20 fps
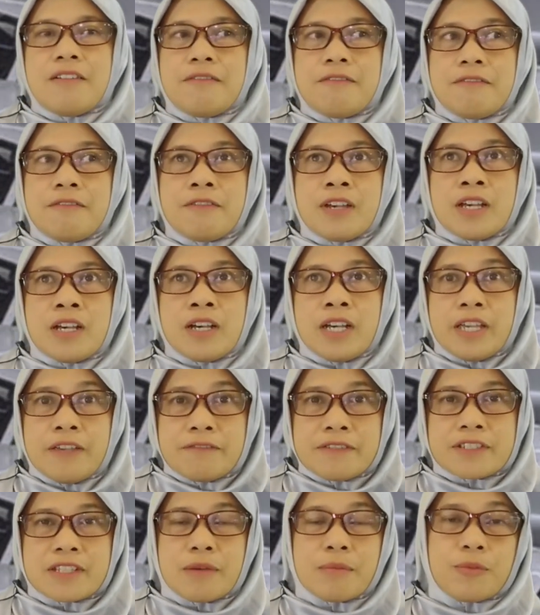Well,
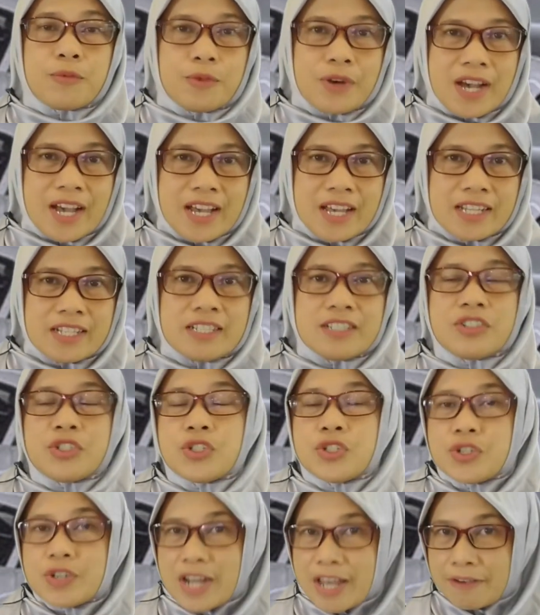if someone
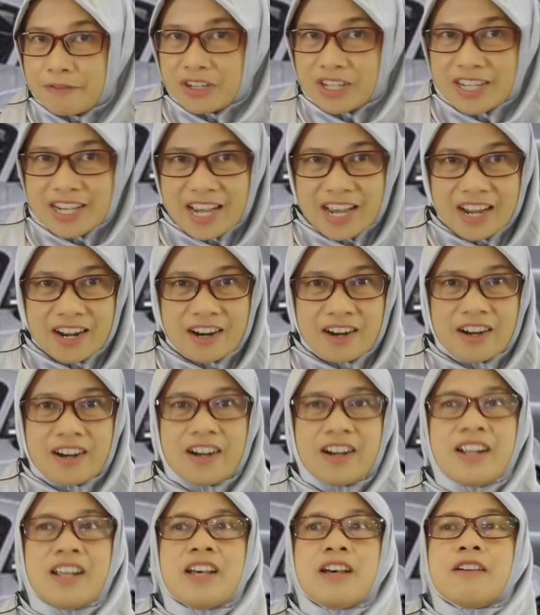drive a
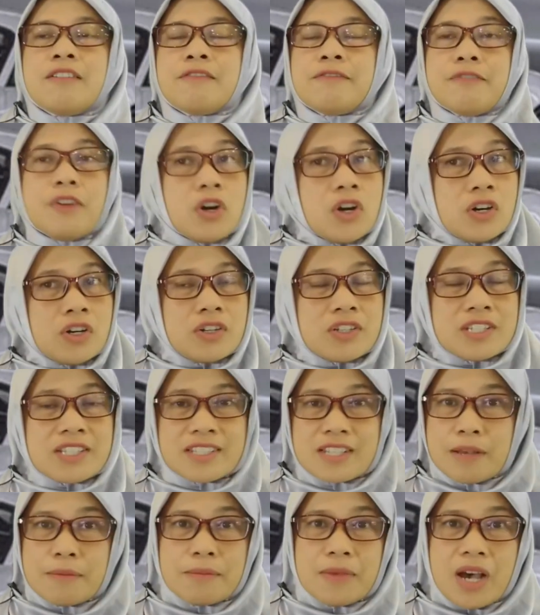car for
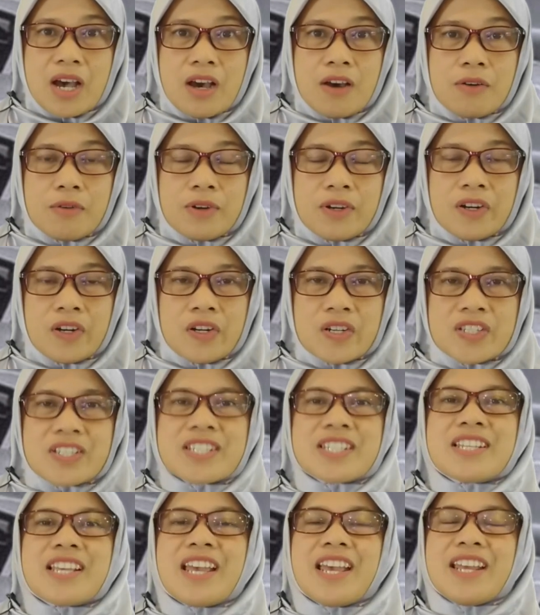some hours
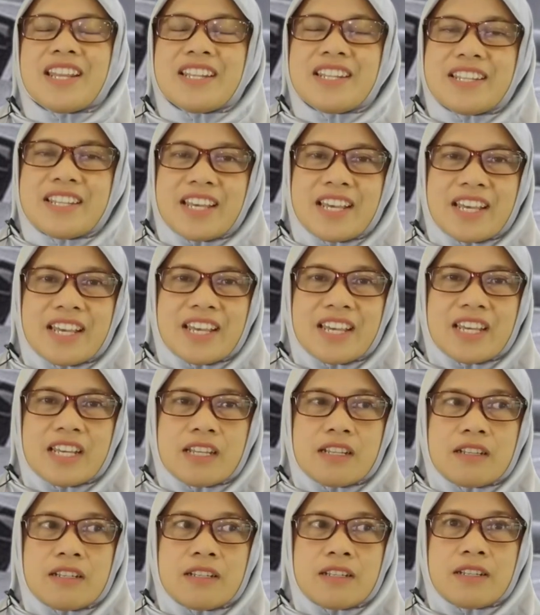and
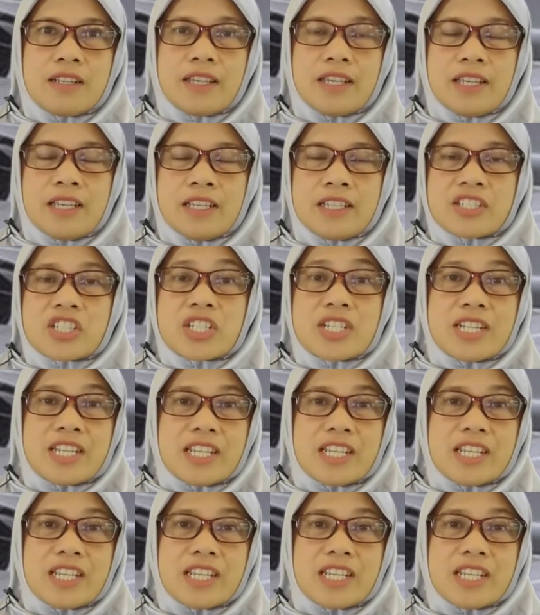then the